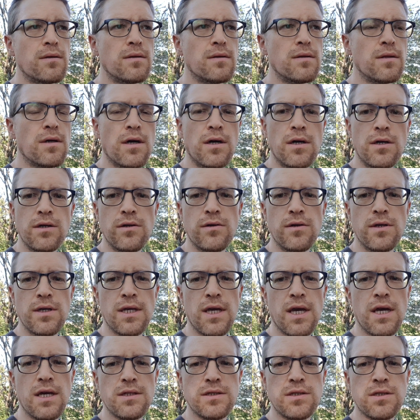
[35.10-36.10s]
the harder it
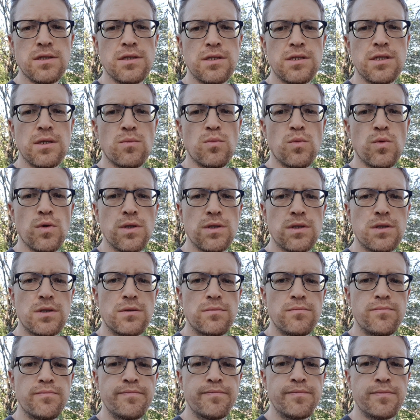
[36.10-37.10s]
gets in some ways.
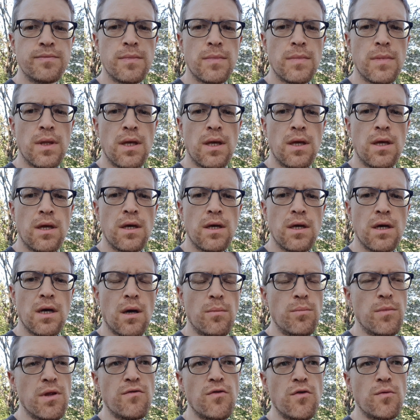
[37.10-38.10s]
I've
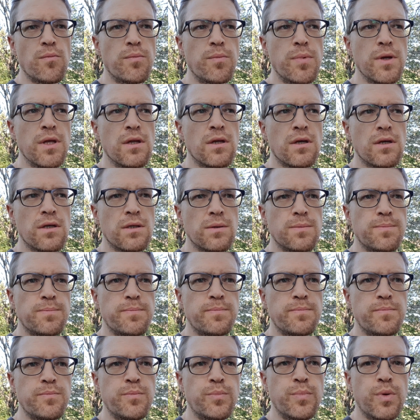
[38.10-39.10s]
never been a
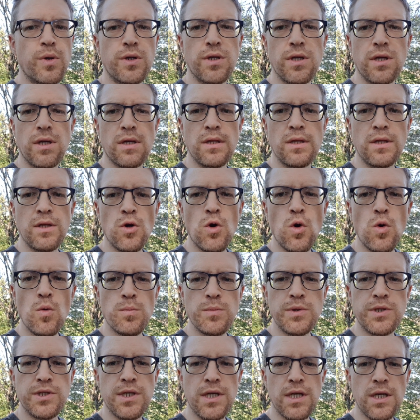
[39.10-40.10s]
particularly
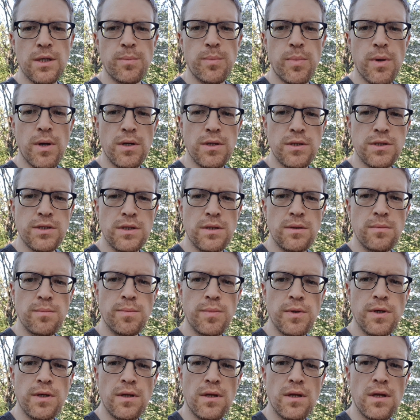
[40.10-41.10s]
homesick person,
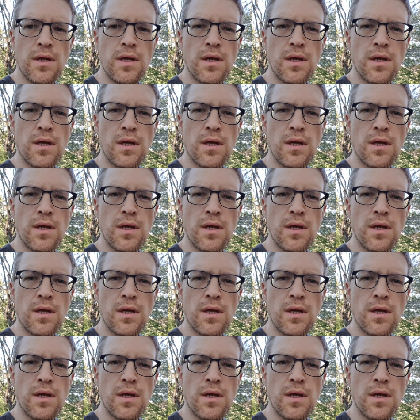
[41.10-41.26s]
but